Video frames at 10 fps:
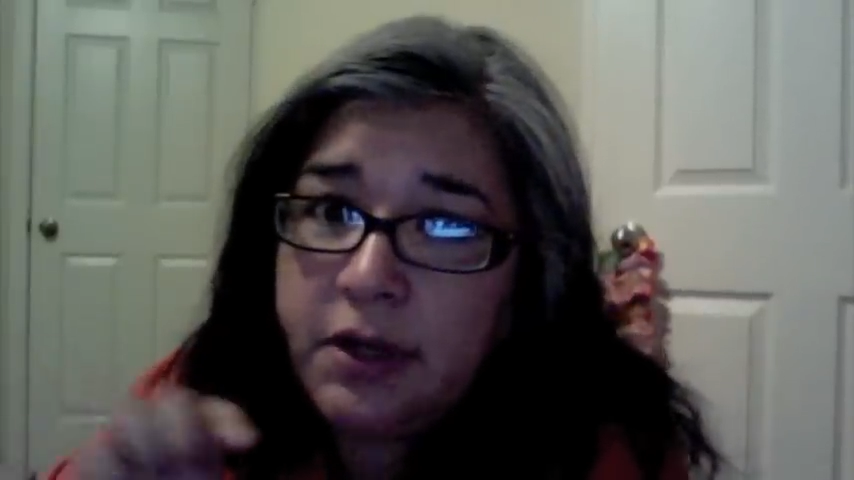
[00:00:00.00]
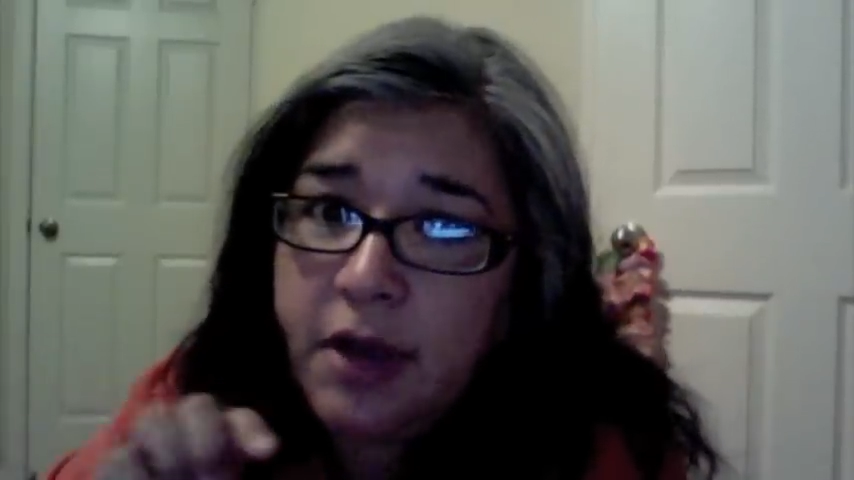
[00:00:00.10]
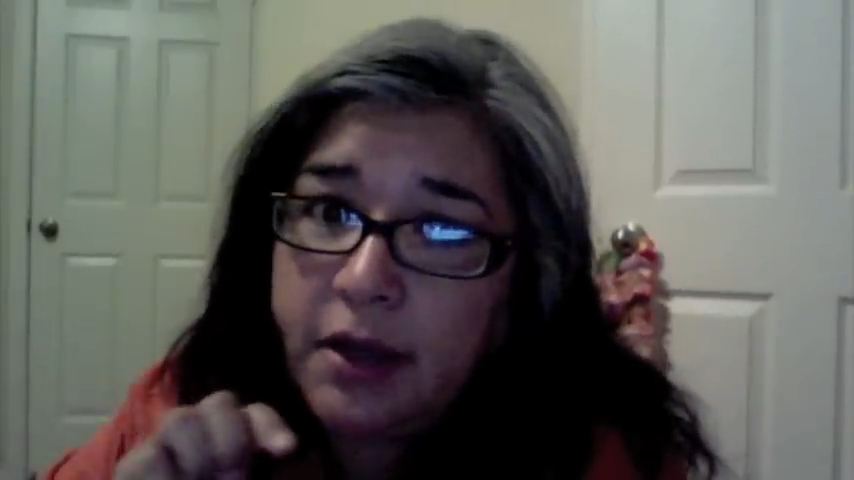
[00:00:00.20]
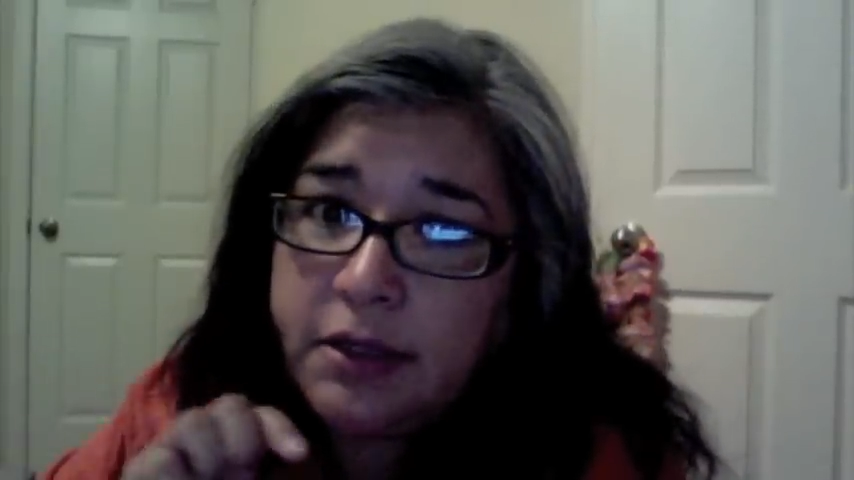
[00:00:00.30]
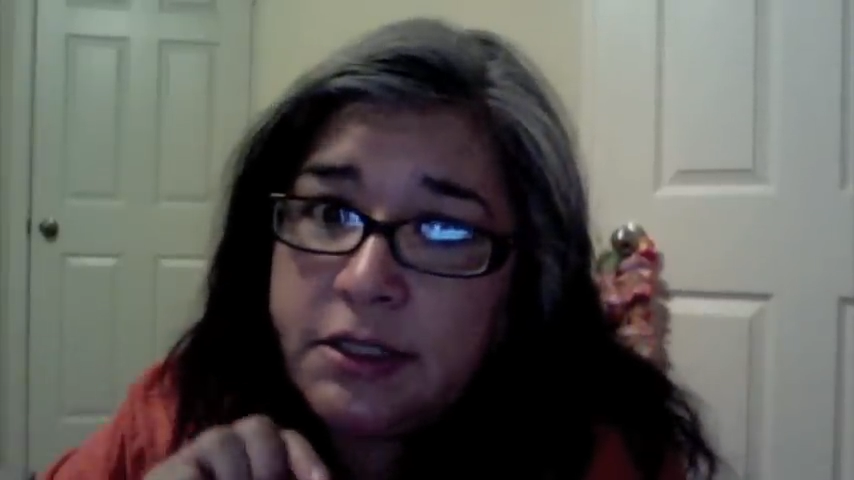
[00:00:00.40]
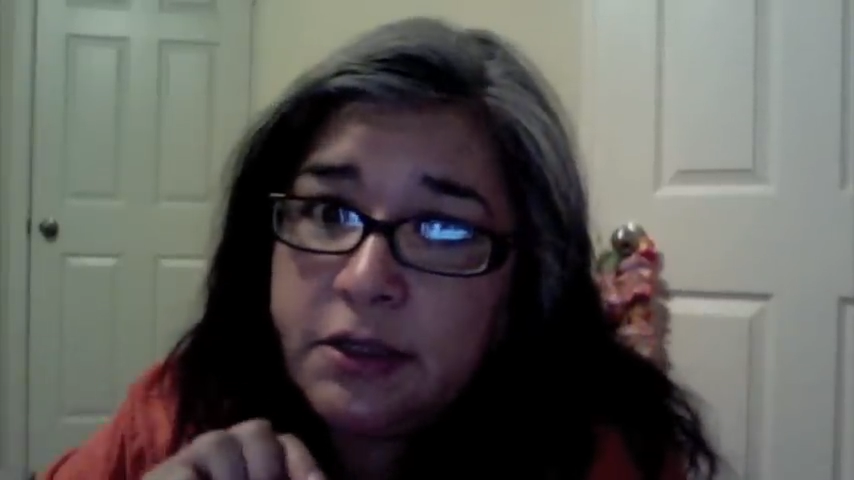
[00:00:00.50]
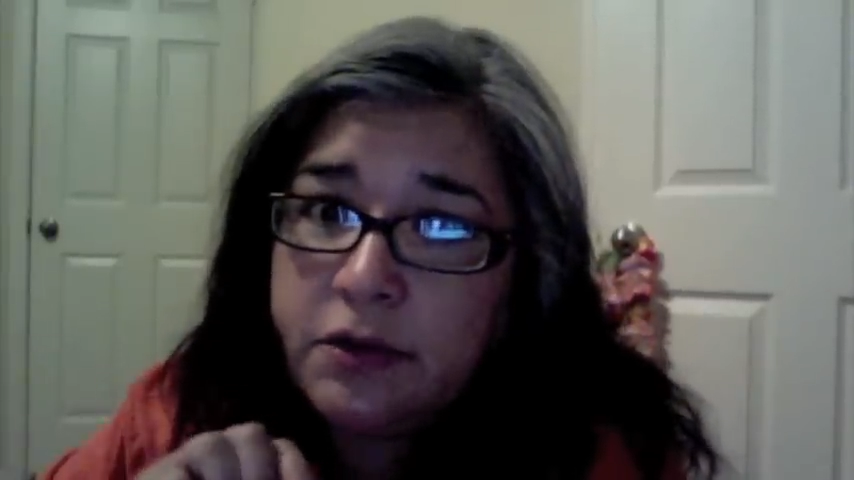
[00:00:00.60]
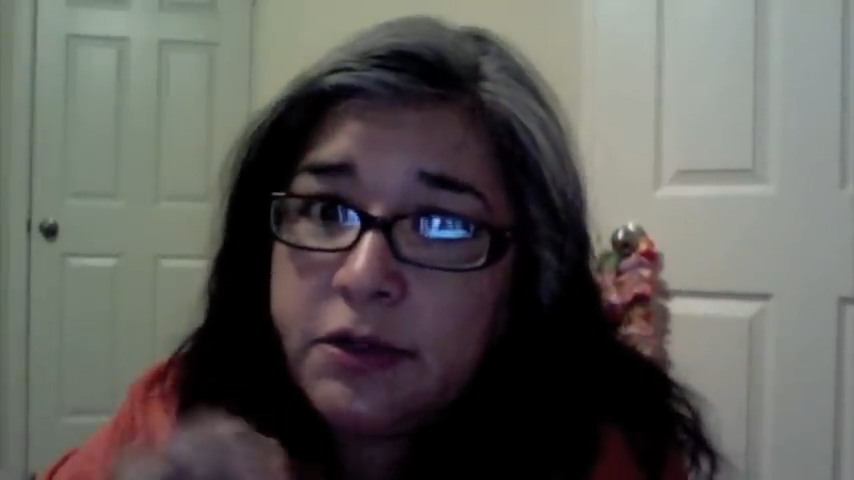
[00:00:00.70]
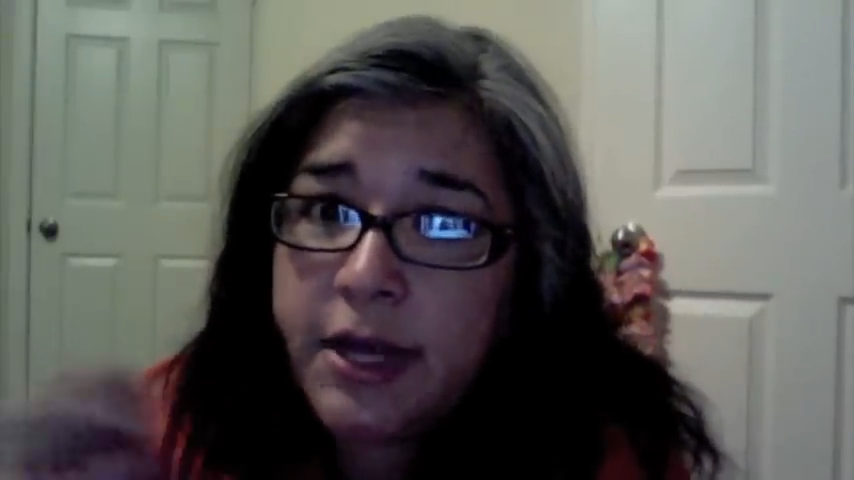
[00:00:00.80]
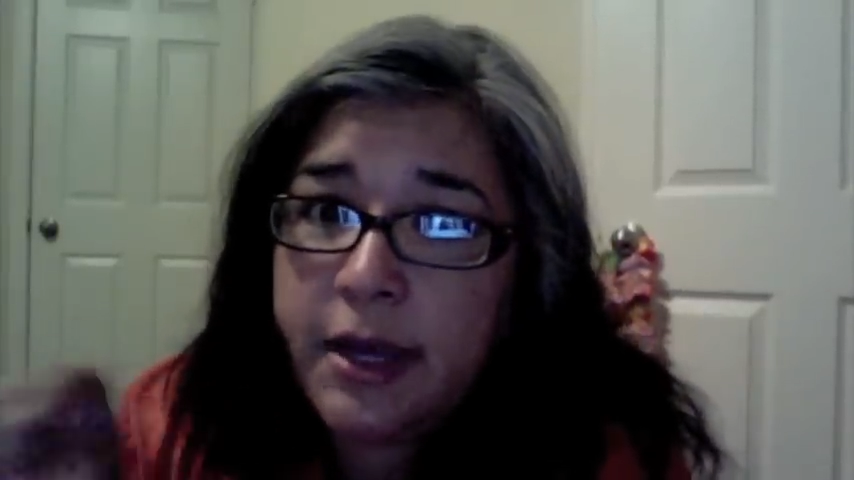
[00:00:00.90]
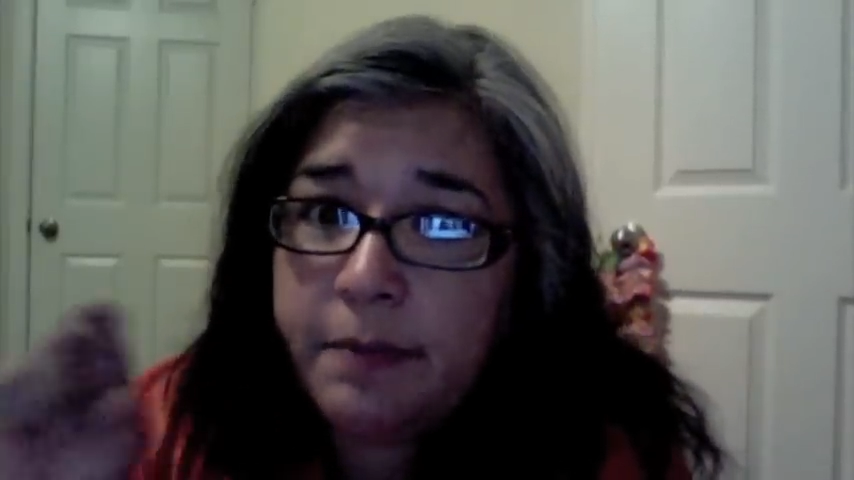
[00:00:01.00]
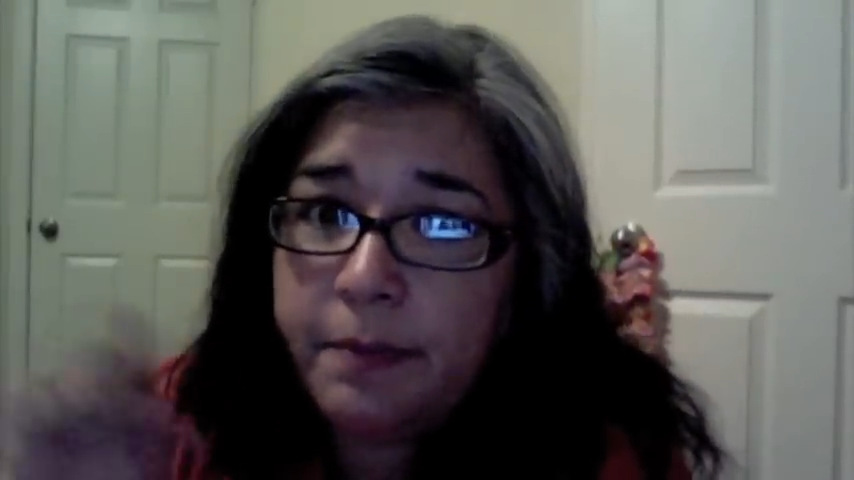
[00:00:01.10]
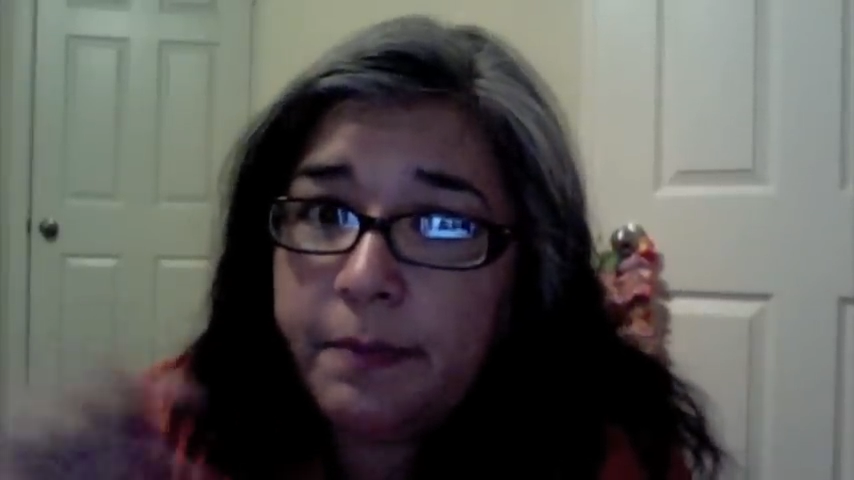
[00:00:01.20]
like a ticker tape,